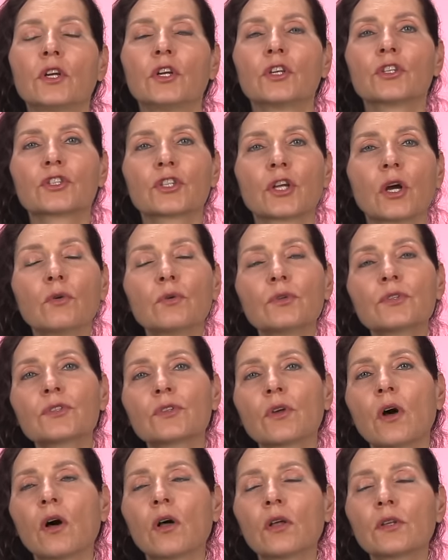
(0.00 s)
shows
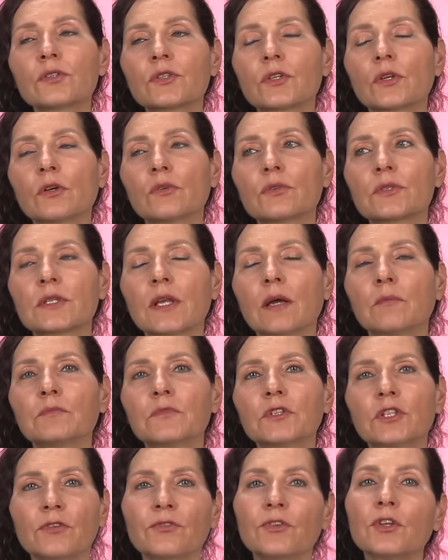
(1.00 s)
also some
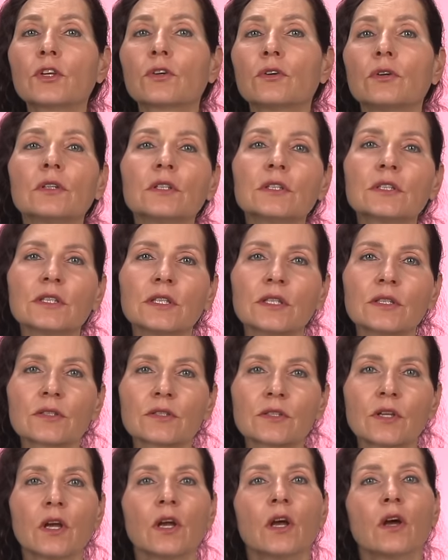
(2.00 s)

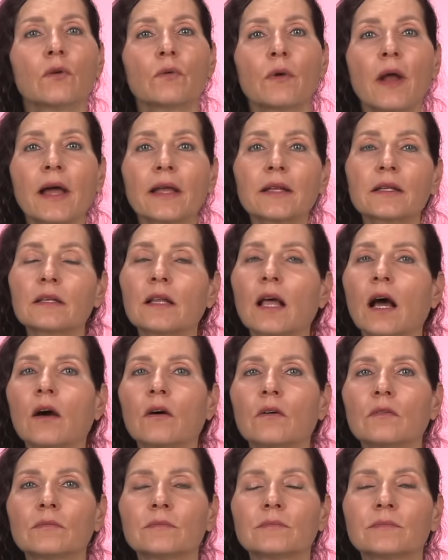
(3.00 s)
difficulties right
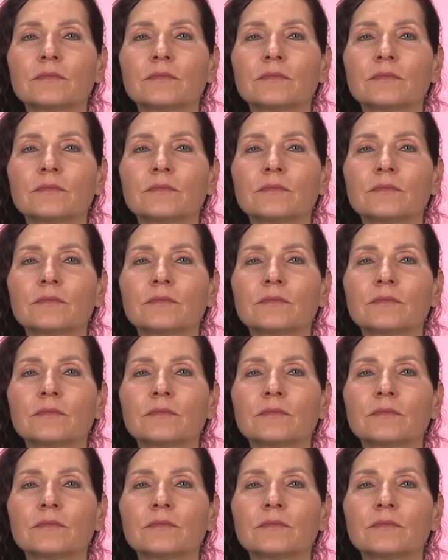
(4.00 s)
now,